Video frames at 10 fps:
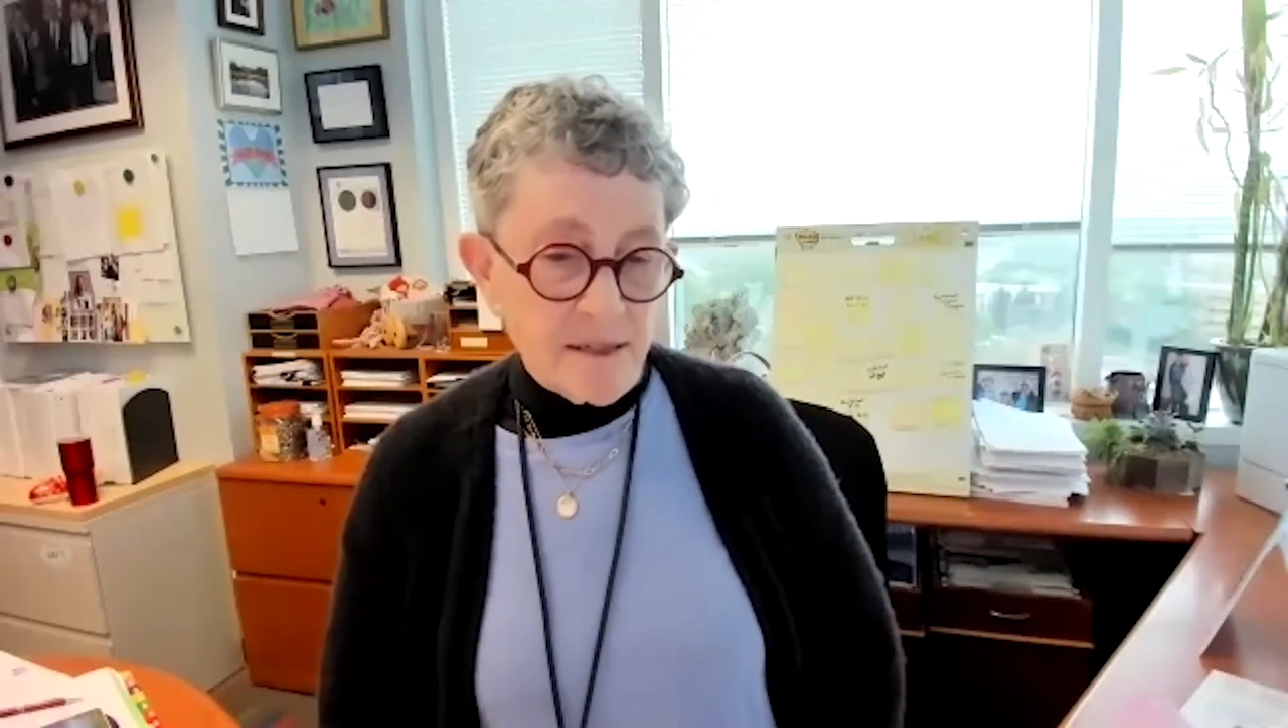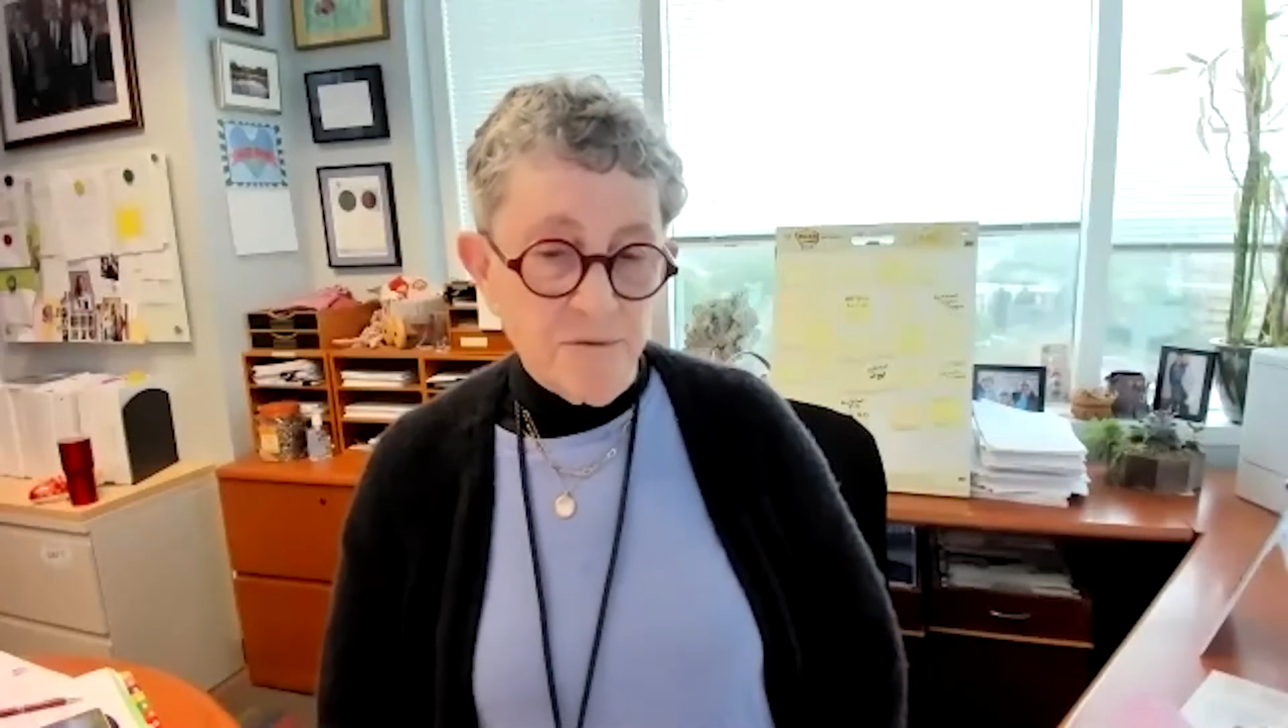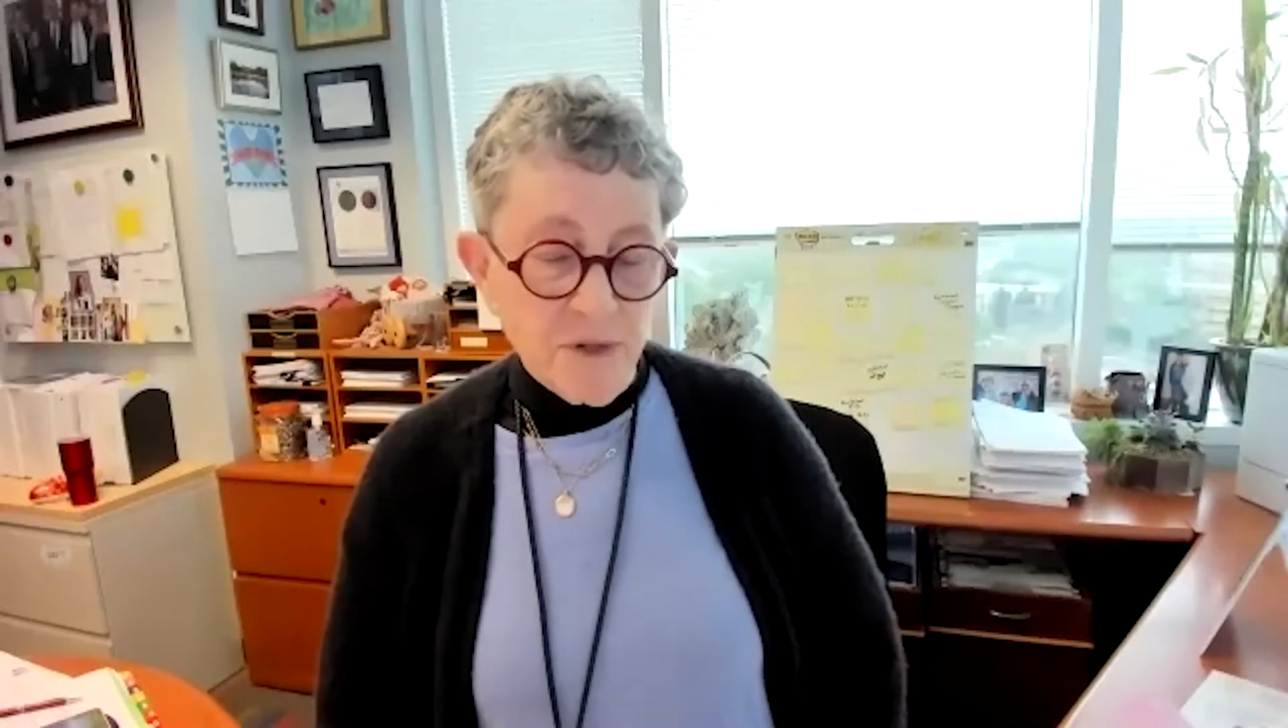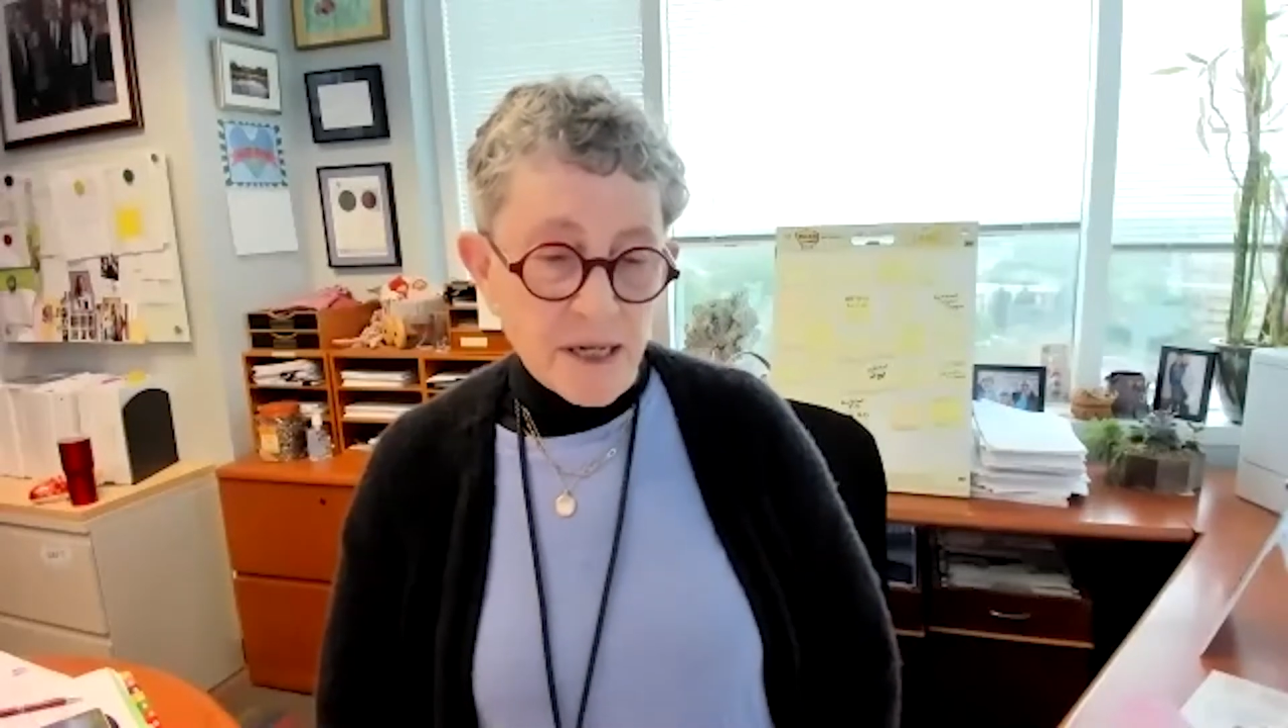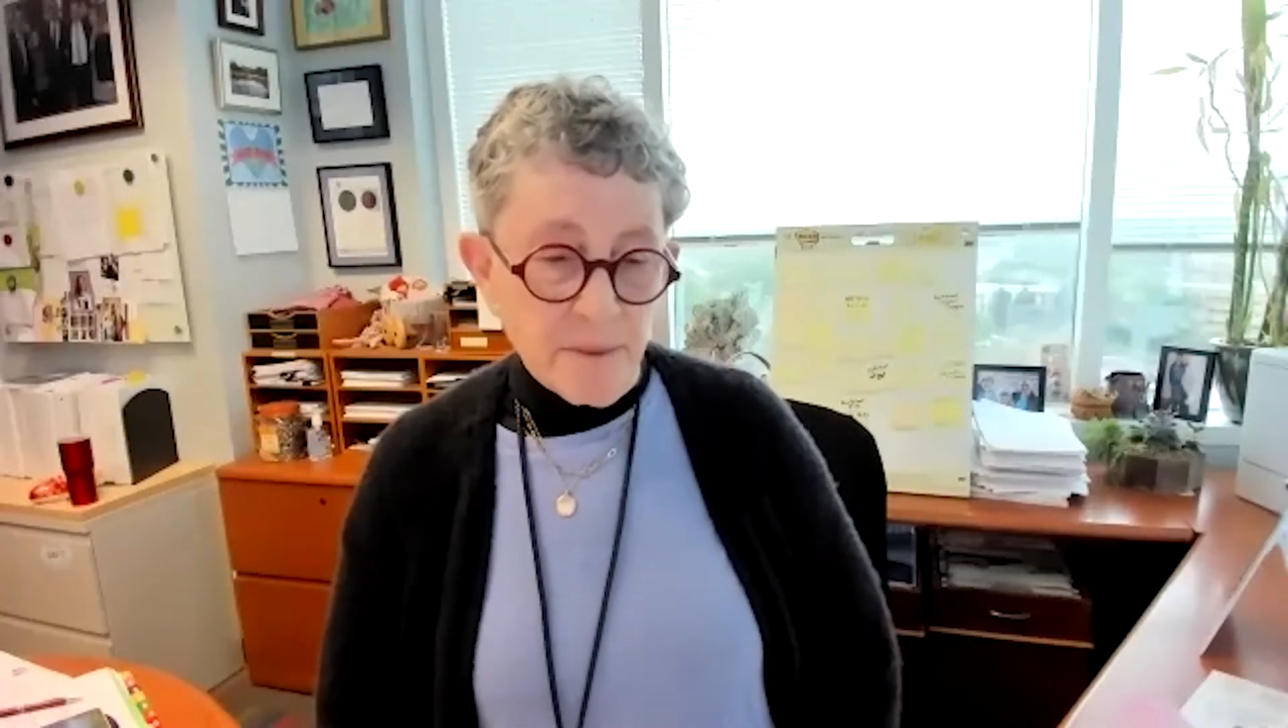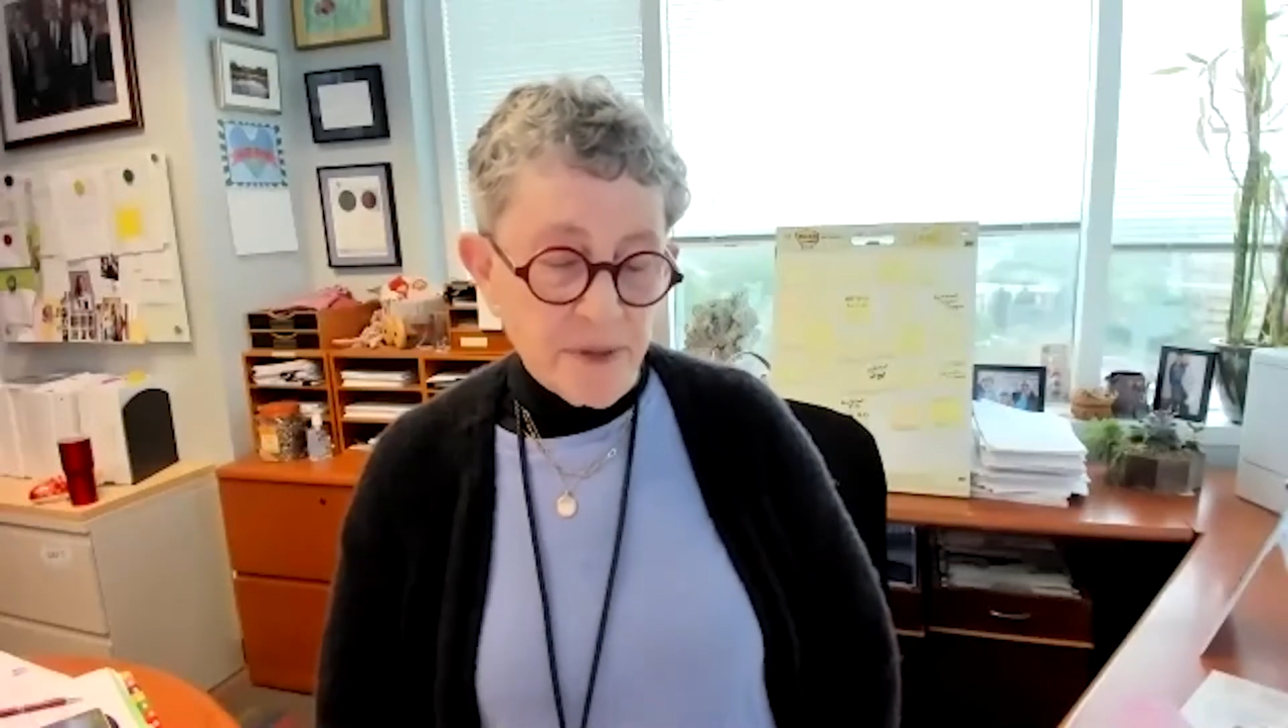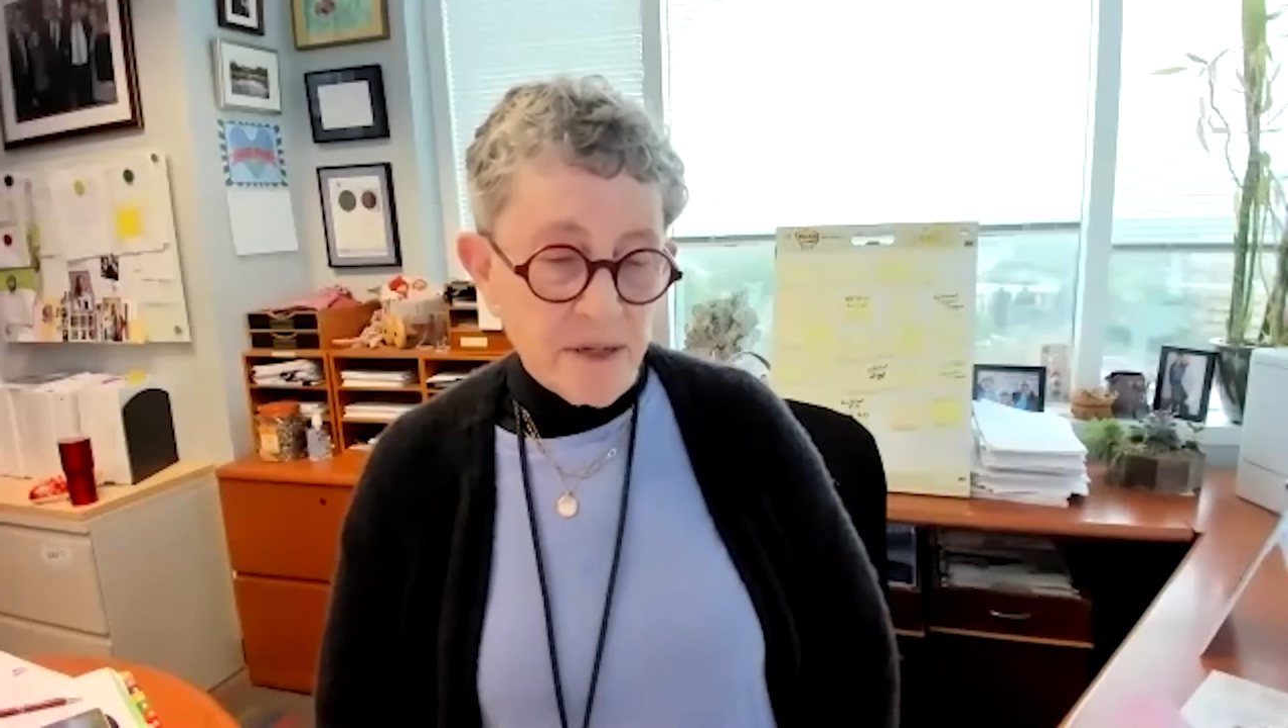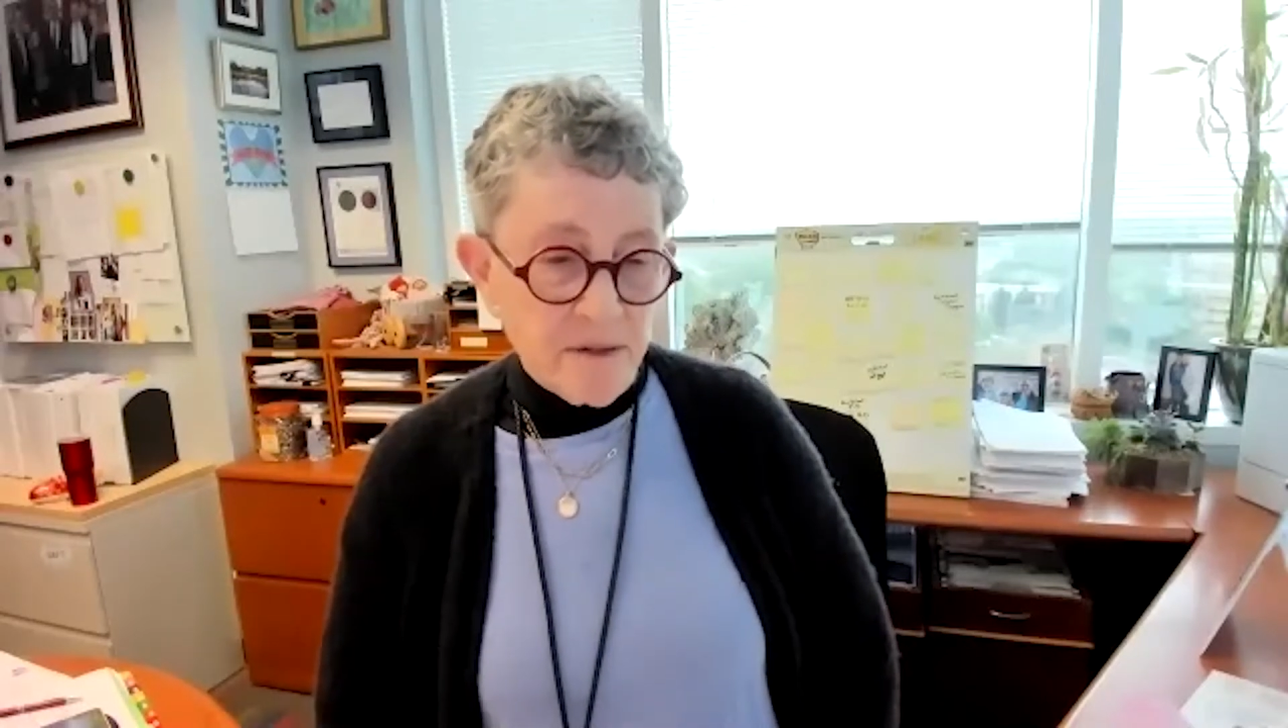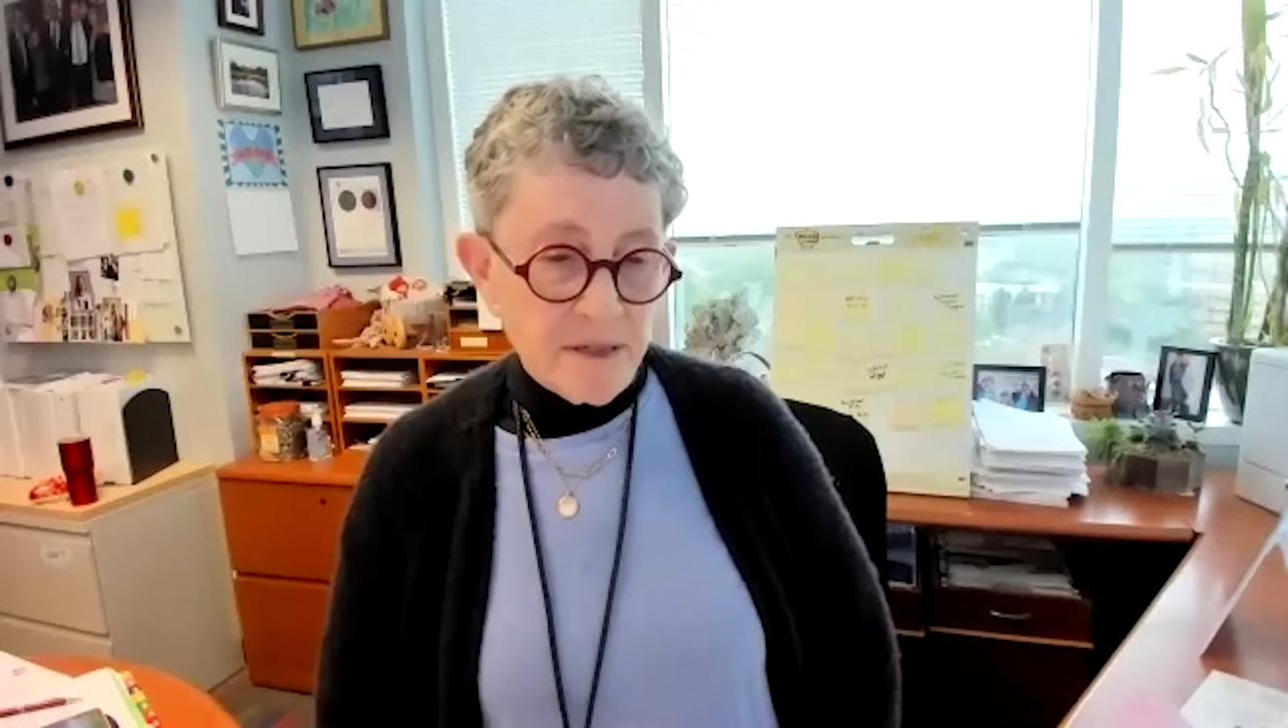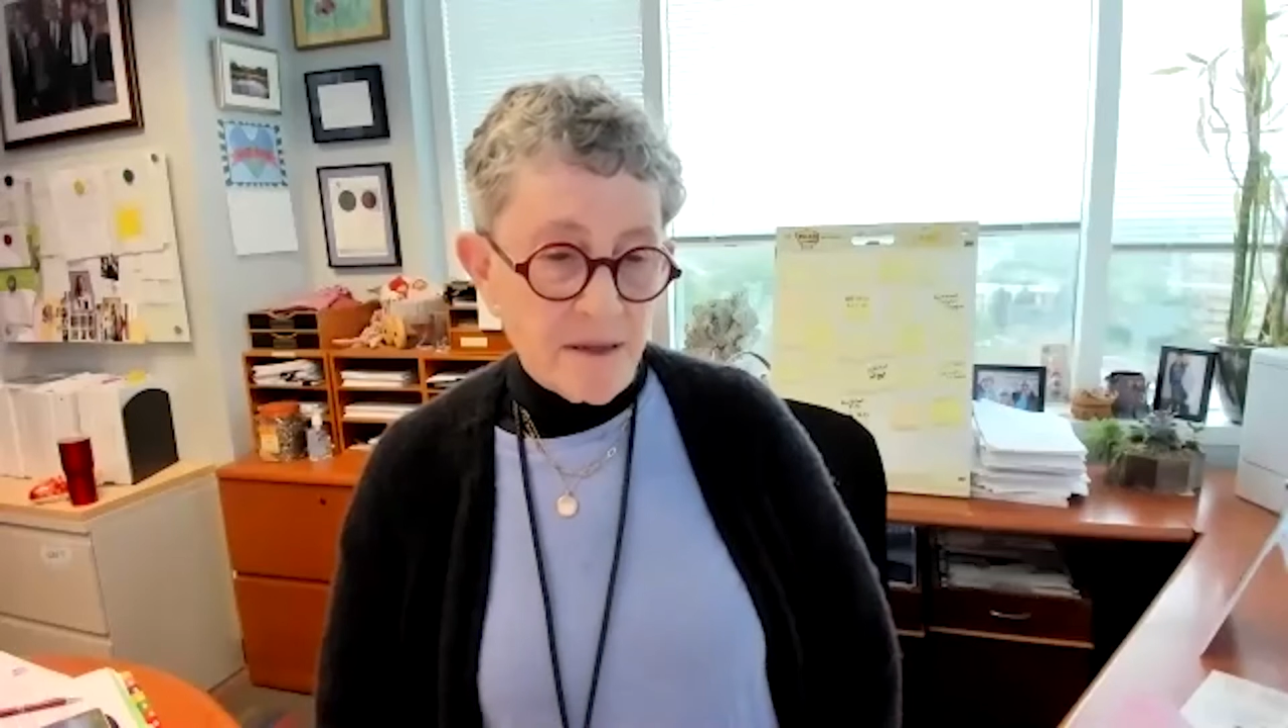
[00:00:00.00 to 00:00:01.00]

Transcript: it really appears